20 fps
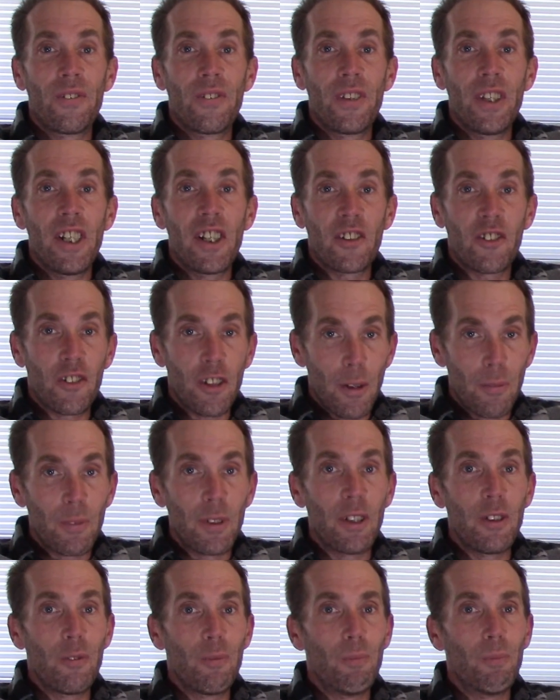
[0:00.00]
they
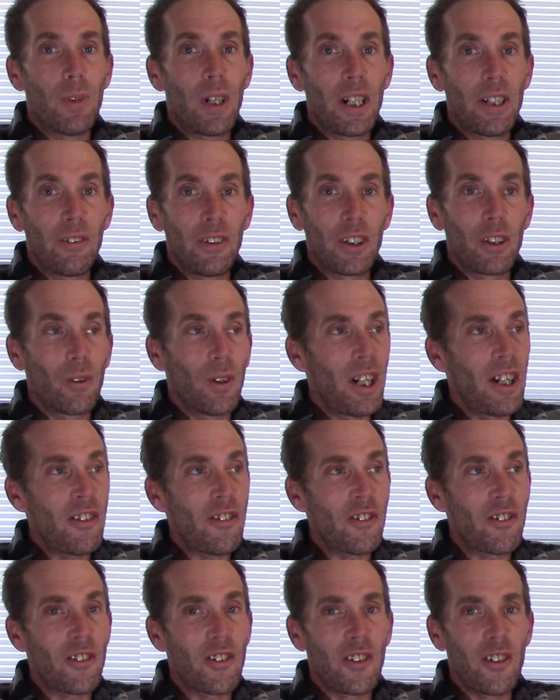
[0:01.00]
accepted my
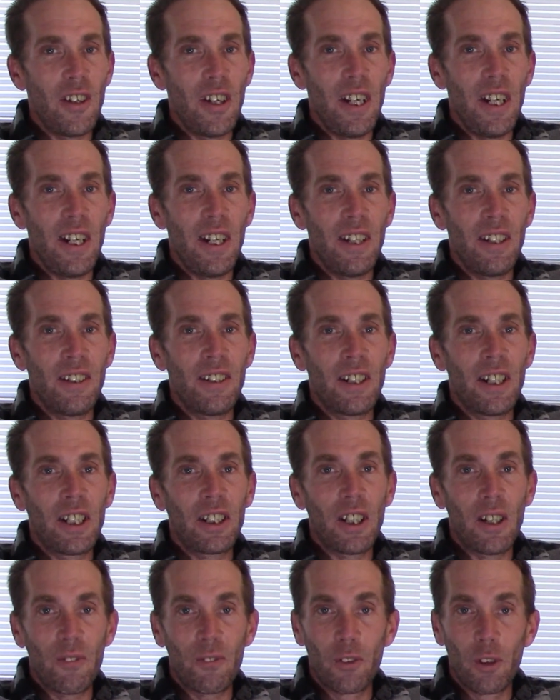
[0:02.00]
request, and I
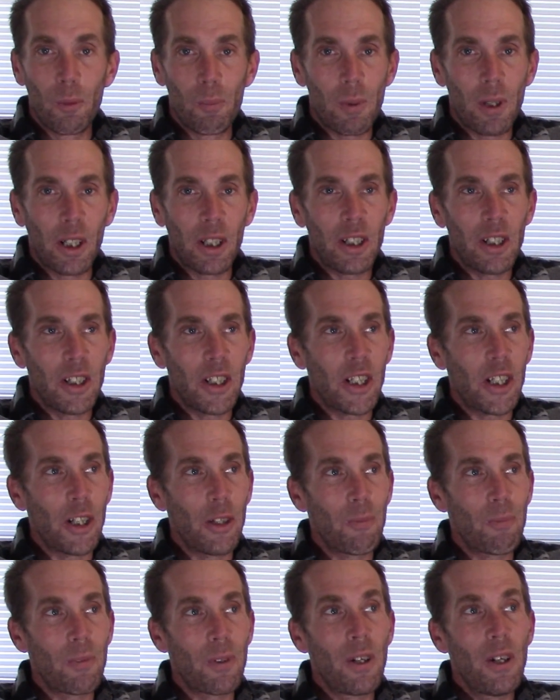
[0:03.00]
got full
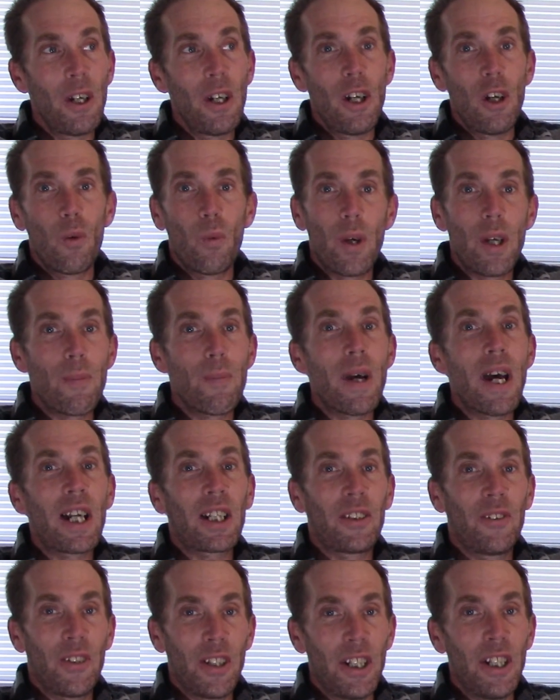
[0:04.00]
partnership way
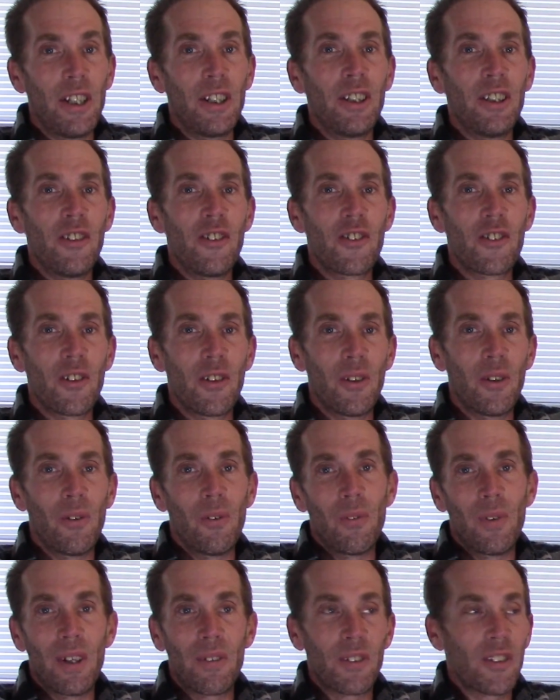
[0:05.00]
back then. And
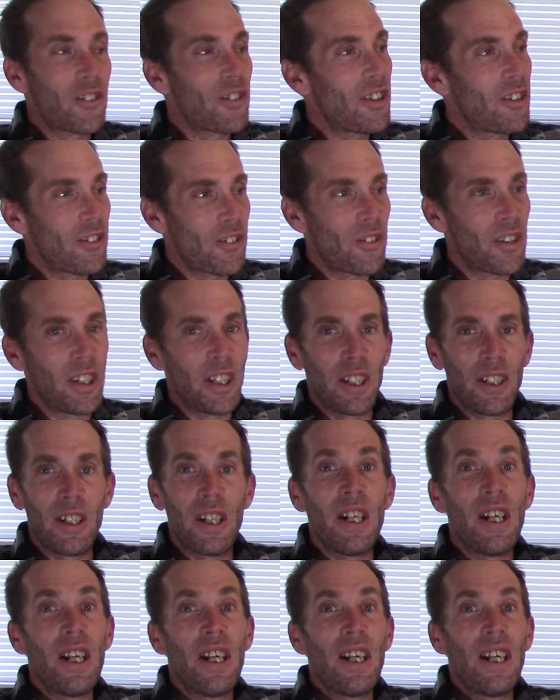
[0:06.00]
so ever since
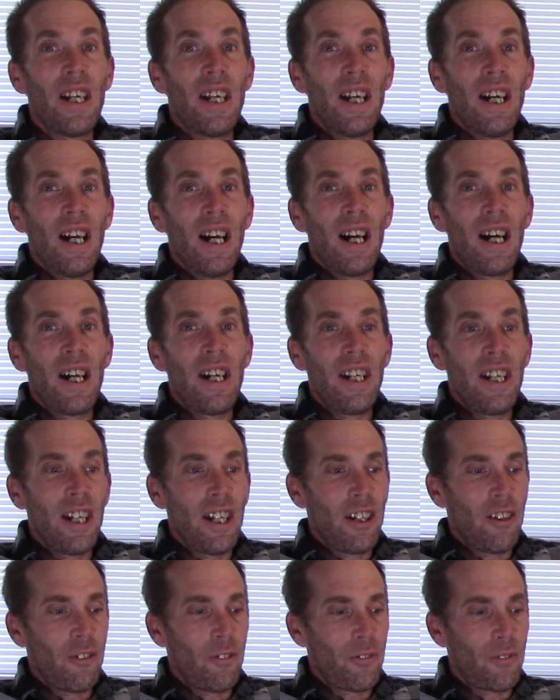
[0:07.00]
then, I
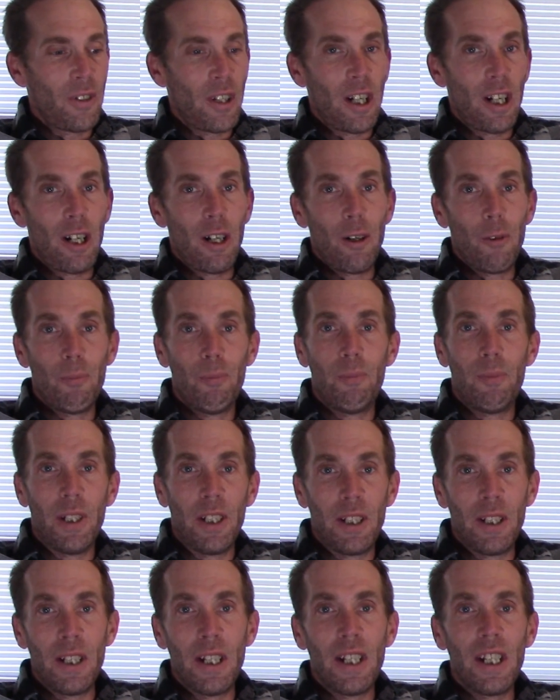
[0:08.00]
have
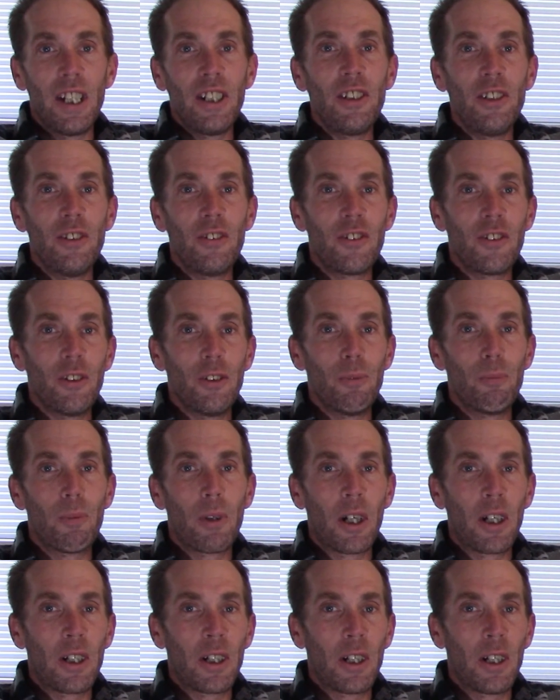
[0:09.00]
been a YouTube
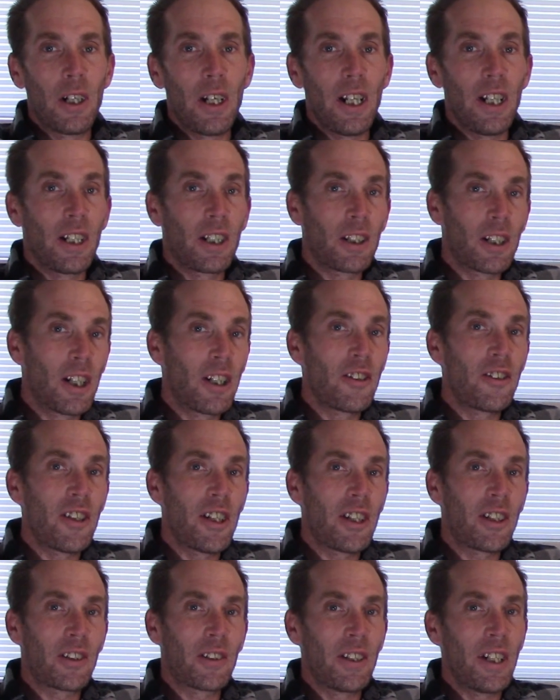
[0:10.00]
partner and a
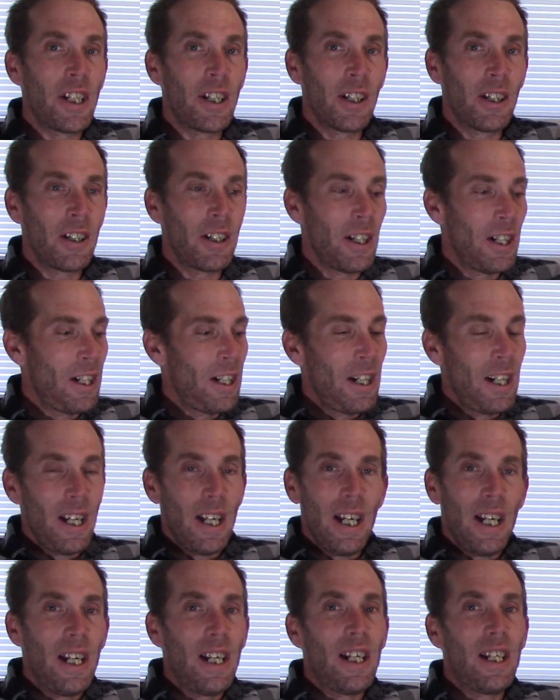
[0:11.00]
content creator,
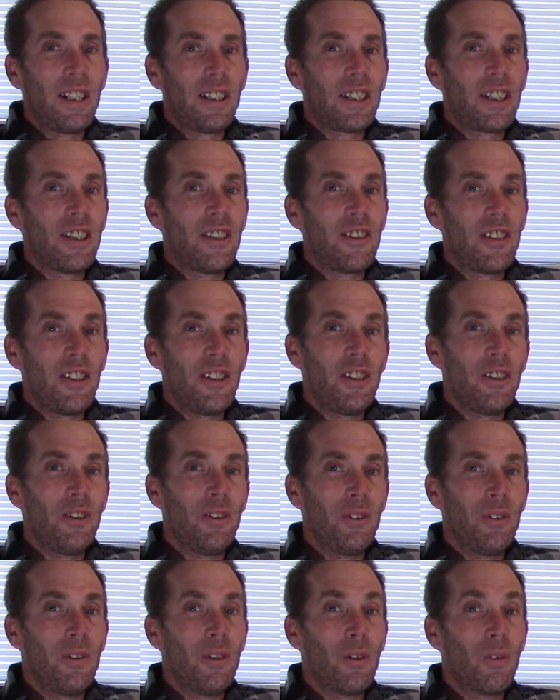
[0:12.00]
and
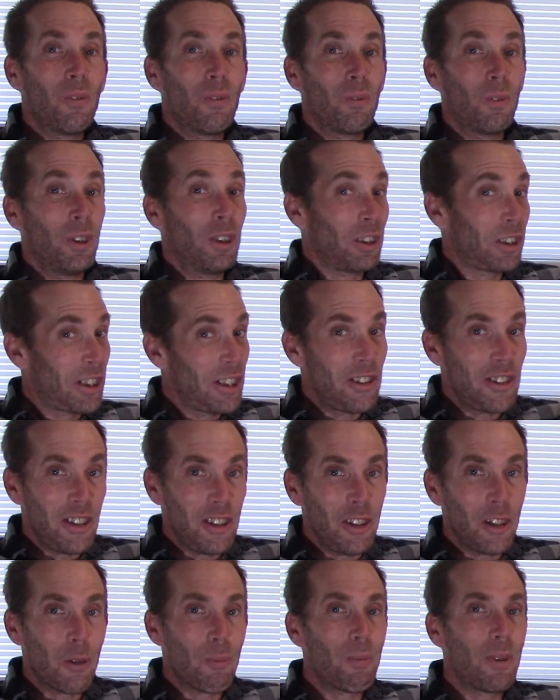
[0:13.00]
will
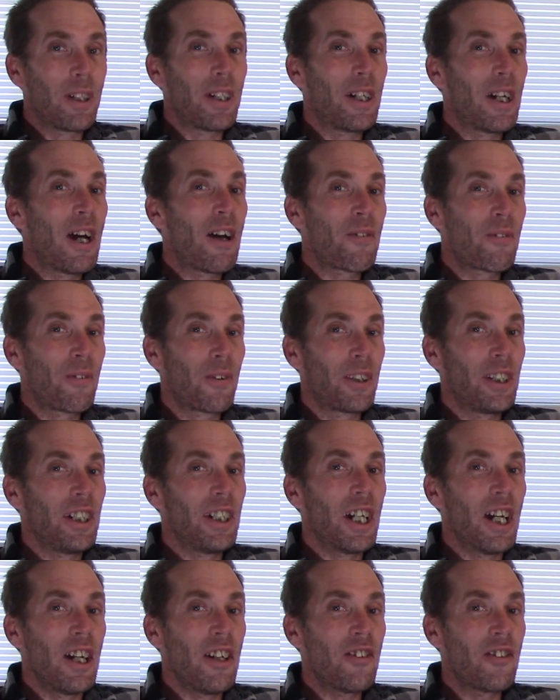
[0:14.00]
continue to put it out for
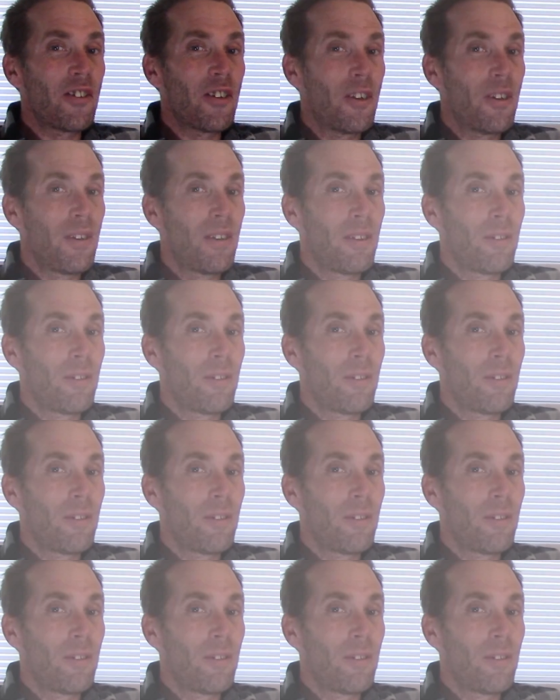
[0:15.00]
you guys.